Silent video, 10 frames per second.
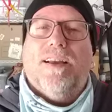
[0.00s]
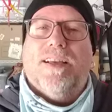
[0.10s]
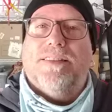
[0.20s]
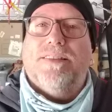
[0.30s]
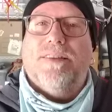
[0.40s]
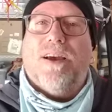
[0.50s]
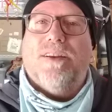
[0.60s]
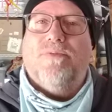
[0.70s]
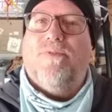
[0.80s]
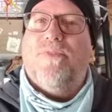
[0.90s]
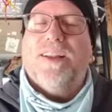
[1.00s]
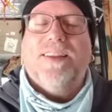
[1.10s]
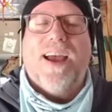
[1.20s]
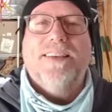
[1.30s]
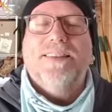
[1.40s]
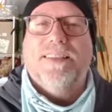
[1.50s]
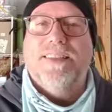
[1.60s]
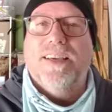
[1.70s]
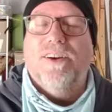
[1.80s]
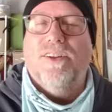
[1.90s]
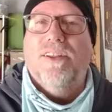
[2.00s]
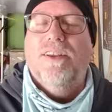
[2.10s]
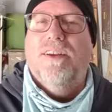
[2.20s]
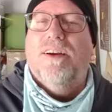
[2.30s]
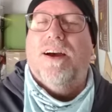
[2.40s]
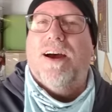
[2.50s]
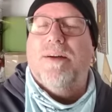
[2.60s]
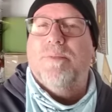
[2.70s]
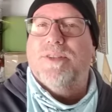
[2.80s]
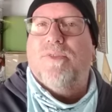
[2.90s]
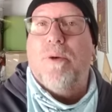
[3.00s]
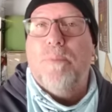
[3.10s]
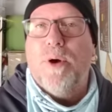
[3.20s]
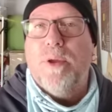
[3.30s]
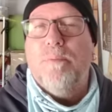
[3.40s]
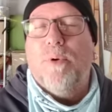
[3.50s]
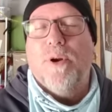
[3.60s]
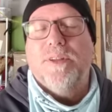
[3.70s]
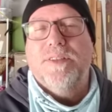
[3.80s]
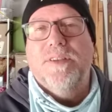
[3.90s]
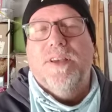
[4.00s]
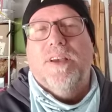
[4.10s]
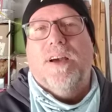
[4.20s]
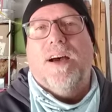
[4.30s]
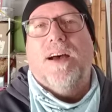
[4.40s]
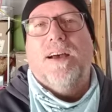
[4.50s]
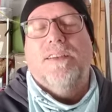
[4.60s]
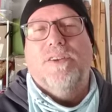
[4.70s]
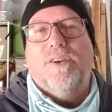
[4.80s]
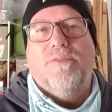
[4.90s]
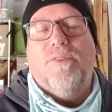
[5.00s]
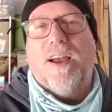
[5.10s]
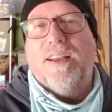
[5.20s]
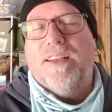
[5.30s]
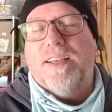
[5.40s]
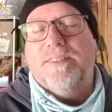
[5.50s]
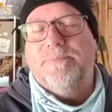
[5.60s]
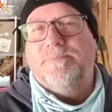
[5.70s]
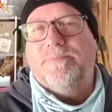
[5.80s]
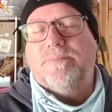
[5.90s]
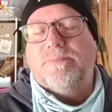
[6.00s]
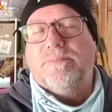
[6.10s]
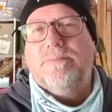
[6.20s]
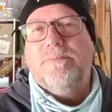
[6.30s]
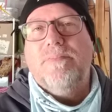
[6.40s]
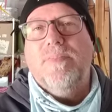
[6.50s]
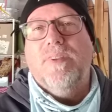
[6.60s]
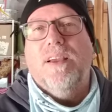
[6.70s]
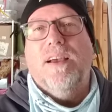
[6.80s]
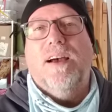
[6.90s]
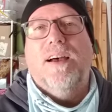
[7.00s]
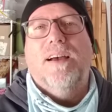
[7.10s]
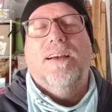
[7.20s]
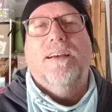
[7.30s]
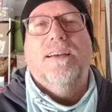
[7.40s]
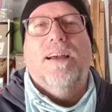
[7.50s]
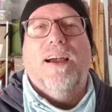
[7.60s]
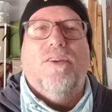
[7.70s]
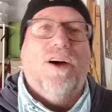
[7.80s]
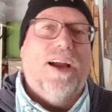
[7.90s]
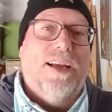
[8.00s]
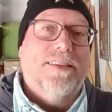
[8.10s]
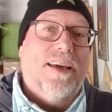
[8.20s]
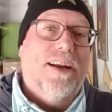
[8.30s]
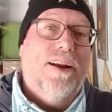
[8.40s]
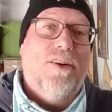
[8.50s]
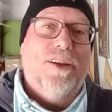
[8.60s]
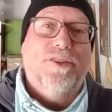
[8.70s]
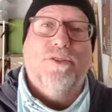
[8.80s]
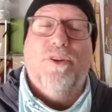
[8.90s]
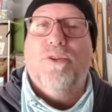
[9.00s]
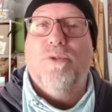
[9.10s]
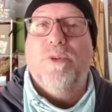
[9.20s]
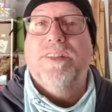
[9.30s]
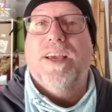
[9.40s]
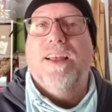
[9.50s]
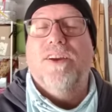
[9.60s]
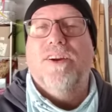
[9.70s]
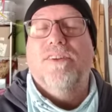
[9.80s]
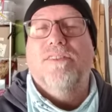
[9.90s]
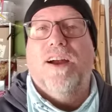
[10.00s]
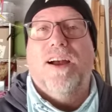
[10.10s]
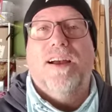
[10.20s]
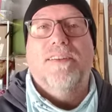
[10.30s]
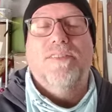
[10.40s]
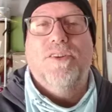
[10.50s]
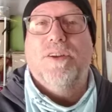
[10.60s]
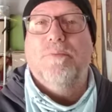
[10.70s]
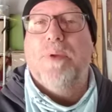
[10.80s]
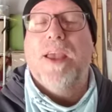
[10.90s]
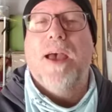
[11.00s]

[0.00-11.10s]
It's from Bone Imports. You can find it. I don't know, at your local retailer. You can PM me and I'll tell you where in LA you can find it.